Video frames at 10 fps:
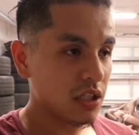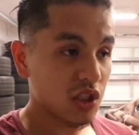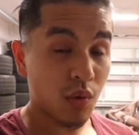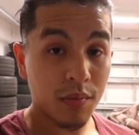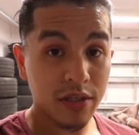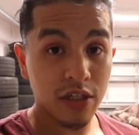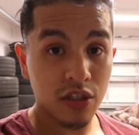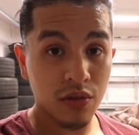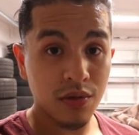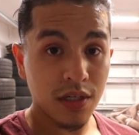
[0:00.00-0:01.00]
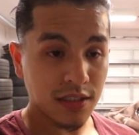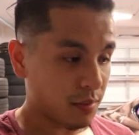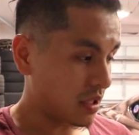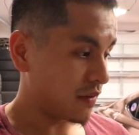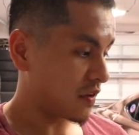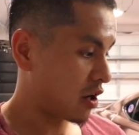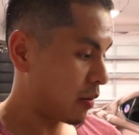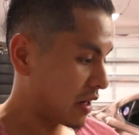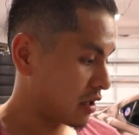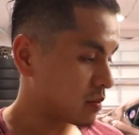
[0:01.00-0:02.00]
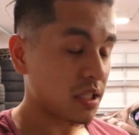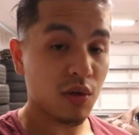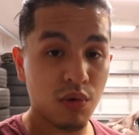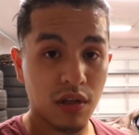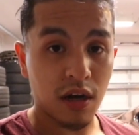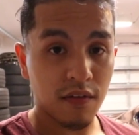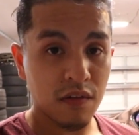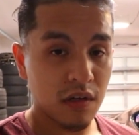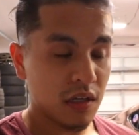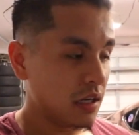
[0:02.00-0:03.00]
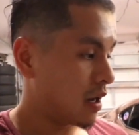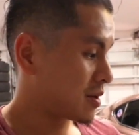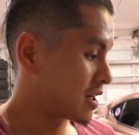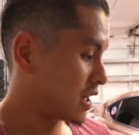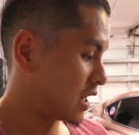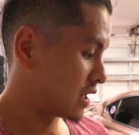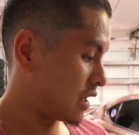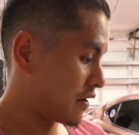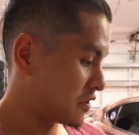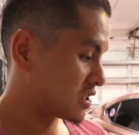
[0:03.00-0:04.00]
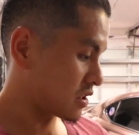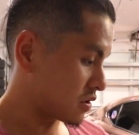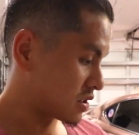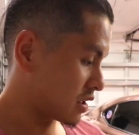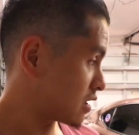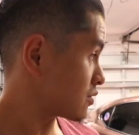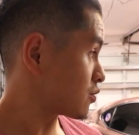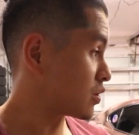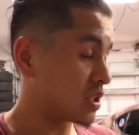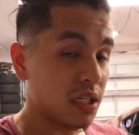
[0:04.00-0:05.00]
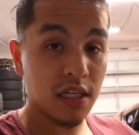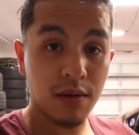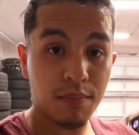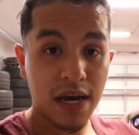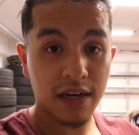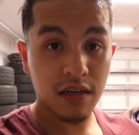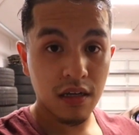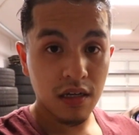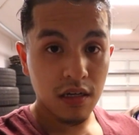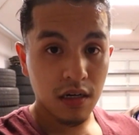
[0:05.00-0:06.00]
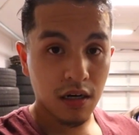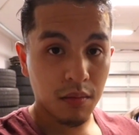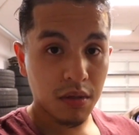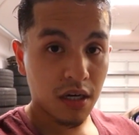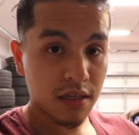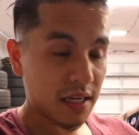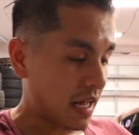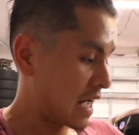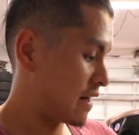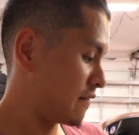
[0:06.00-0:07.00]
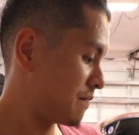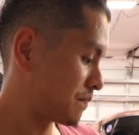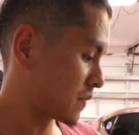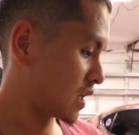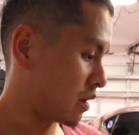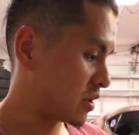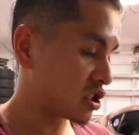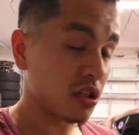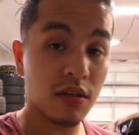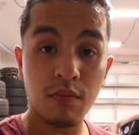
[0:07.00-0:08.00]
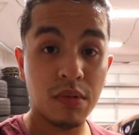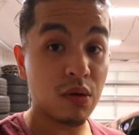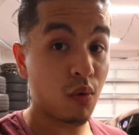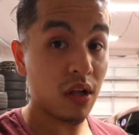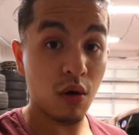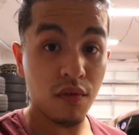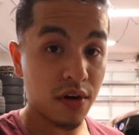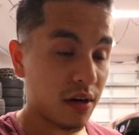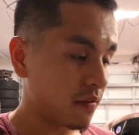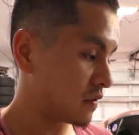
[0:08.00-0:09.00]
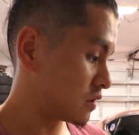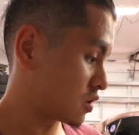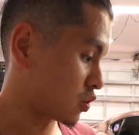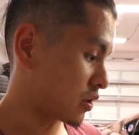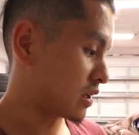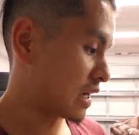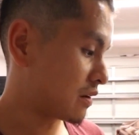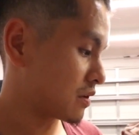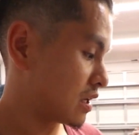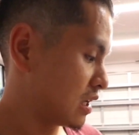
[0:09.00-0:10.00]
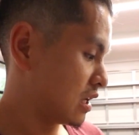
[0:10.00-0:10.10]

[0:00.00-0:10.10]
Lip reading: So what I'm gonna do is I'm gonna lift the car back up, take the wheel off. I'm gonna hit every single stud with the impact gun that I have. It should be well over enough to torque it down.